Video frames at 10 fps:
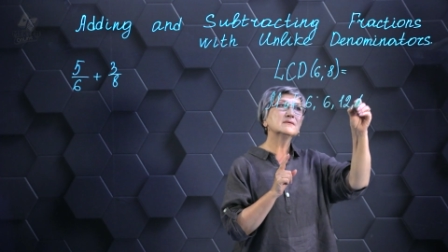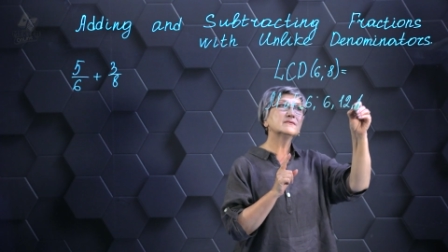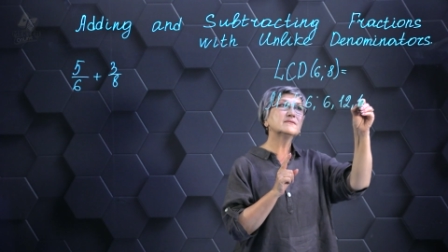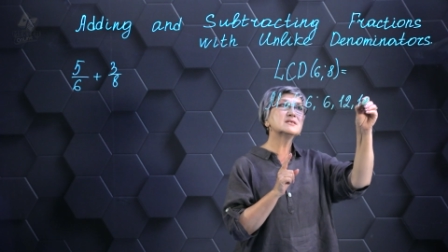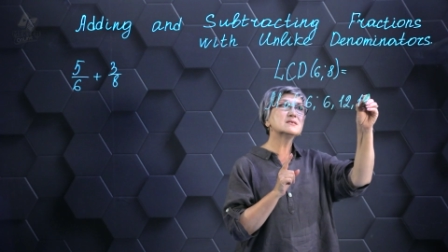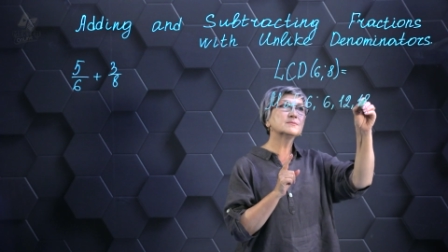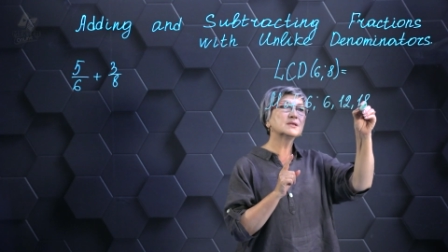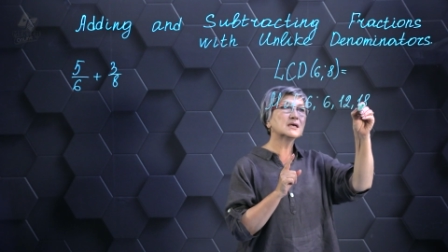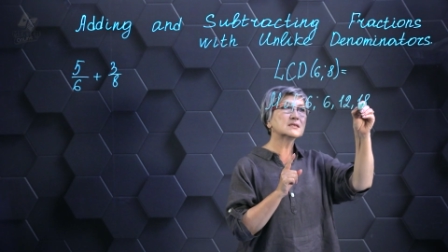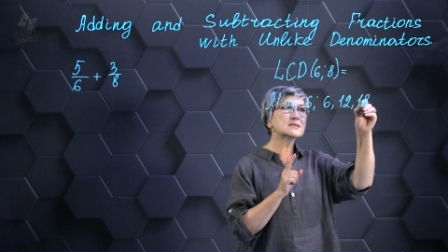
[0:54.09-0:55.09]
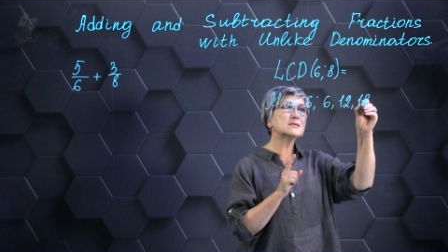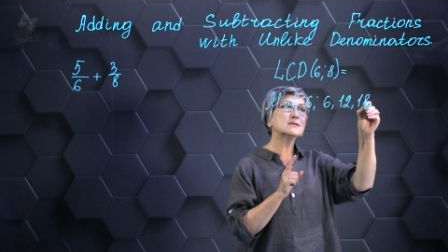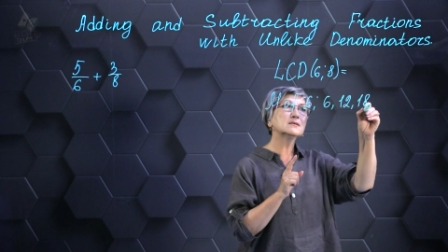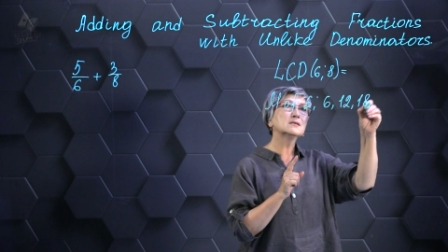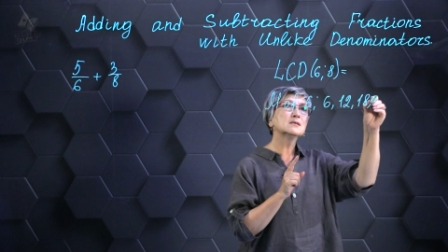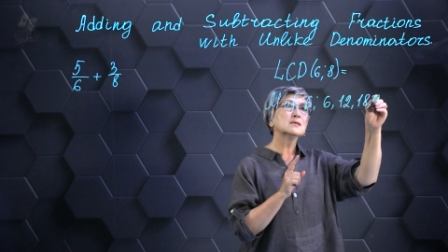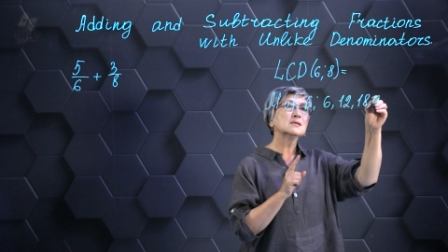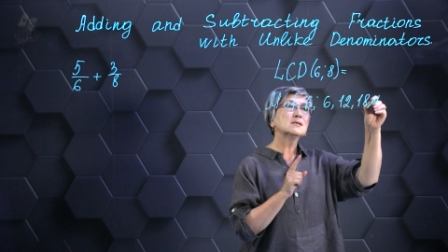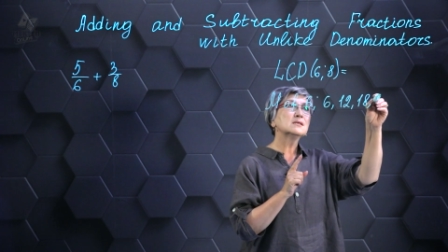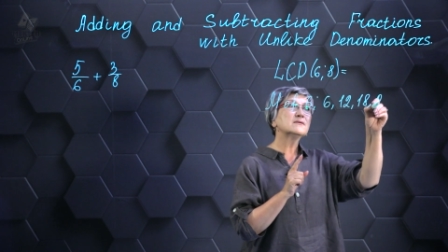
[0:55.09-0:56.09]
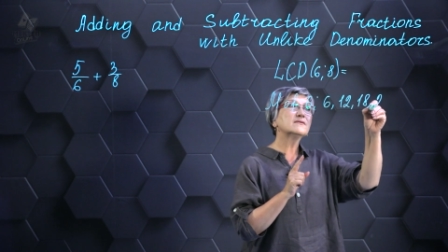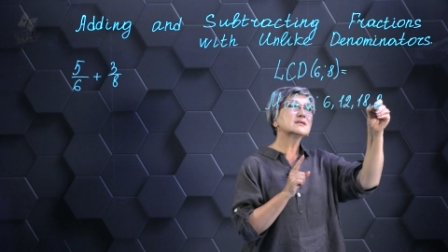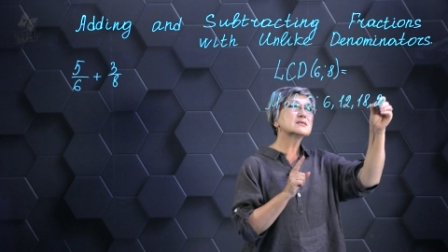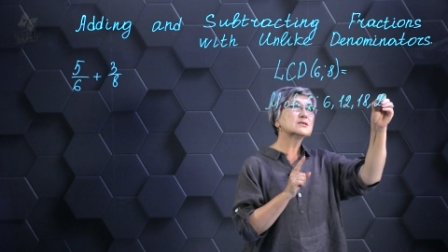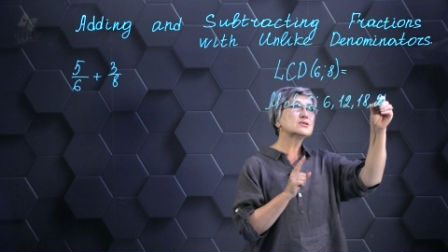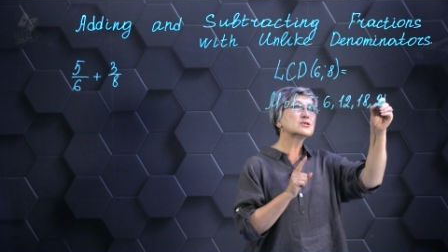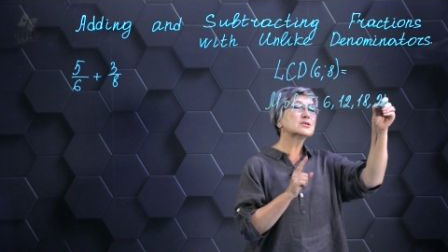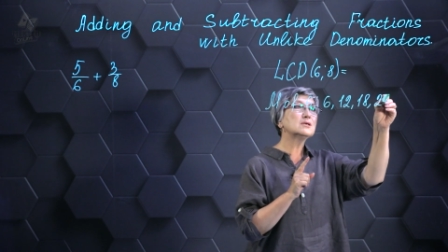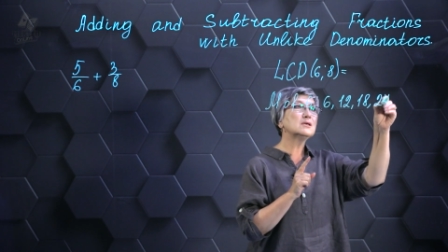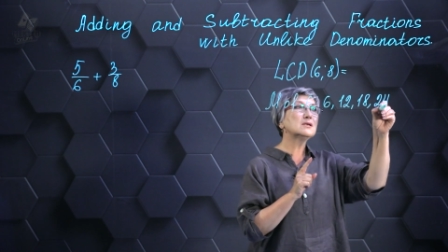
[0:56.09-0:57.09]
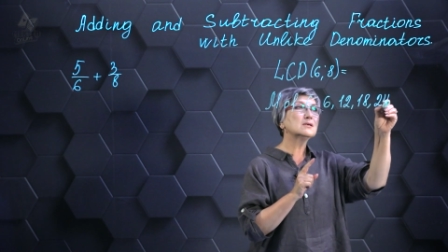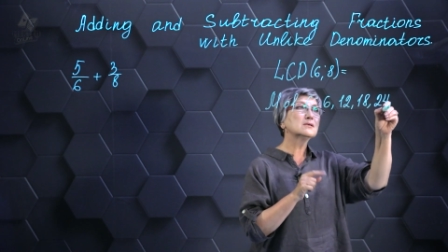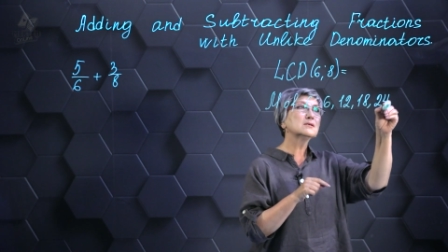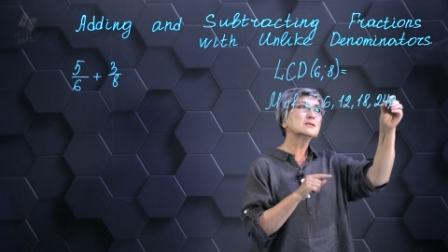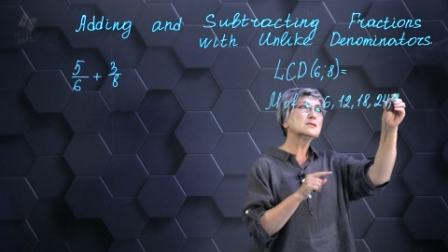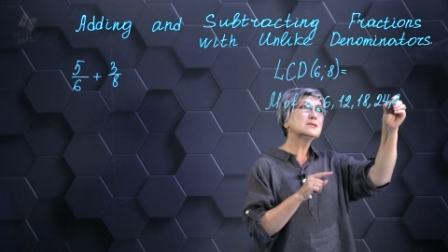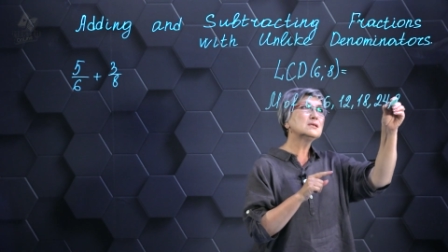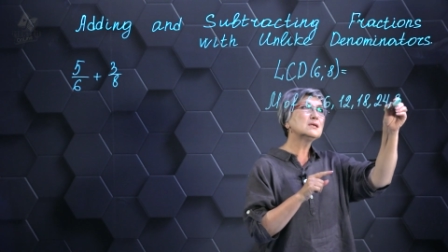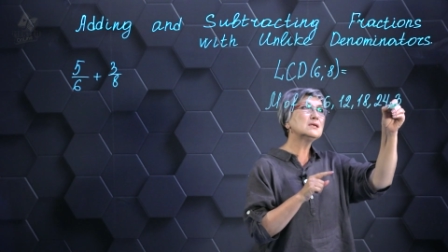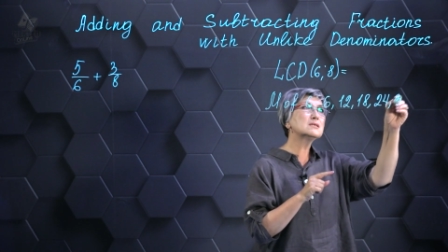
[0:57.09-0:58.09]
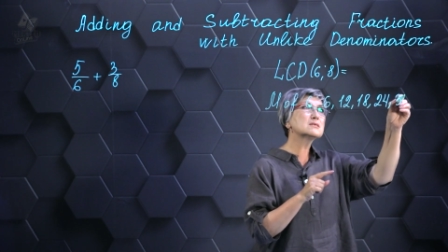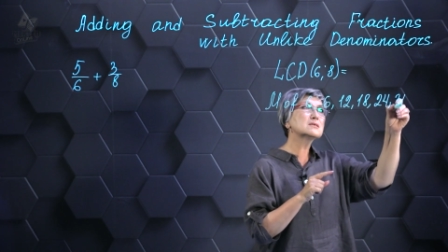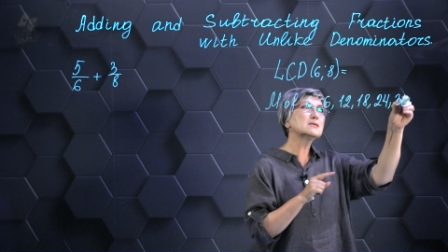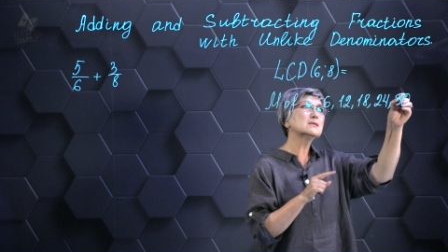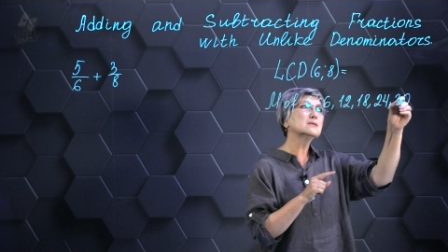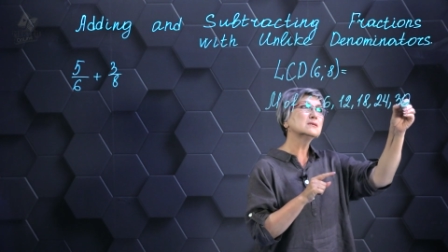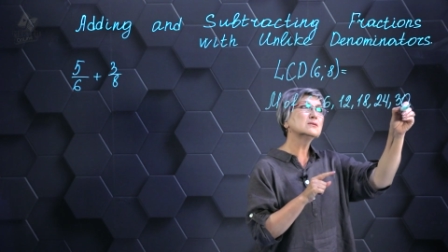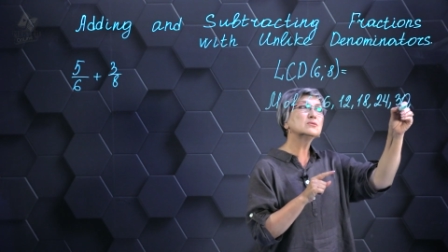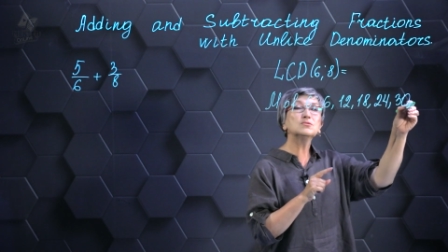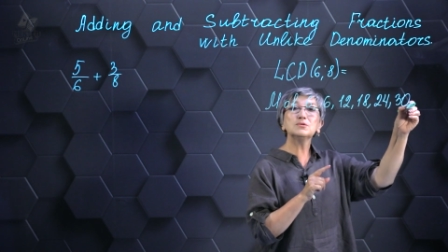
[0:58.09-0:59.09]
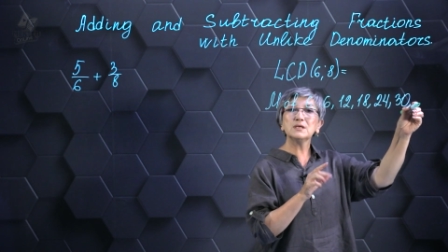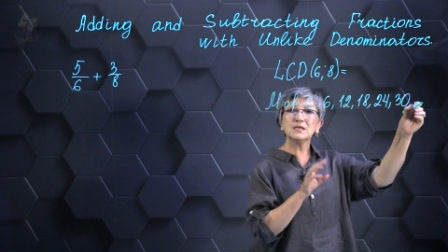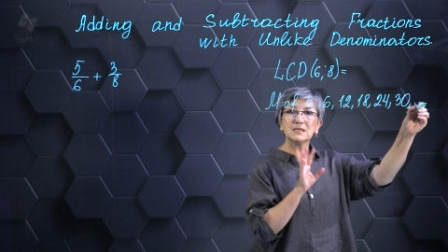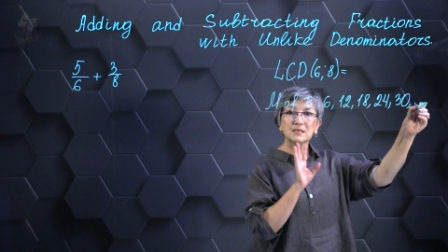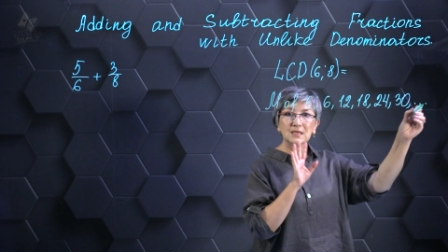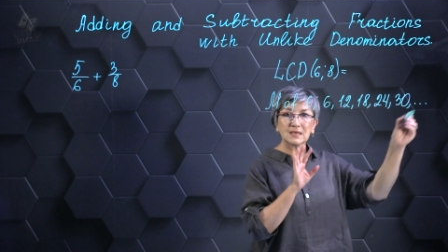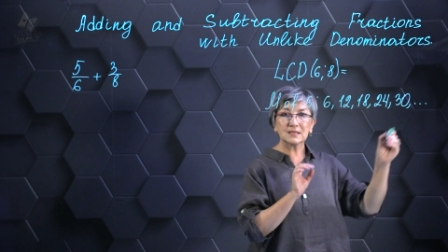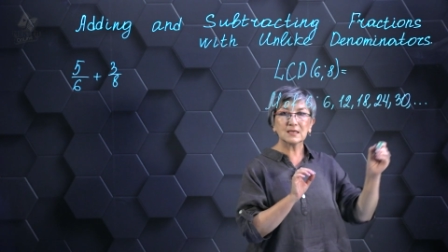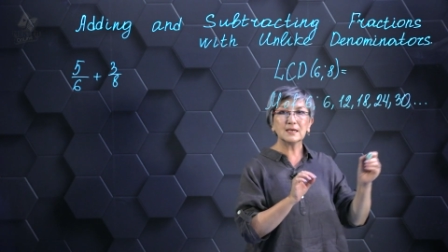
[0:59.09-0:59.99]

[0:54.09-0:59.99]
then moving to eighteen, twenty-four, thirty, and so on, continuing in increments of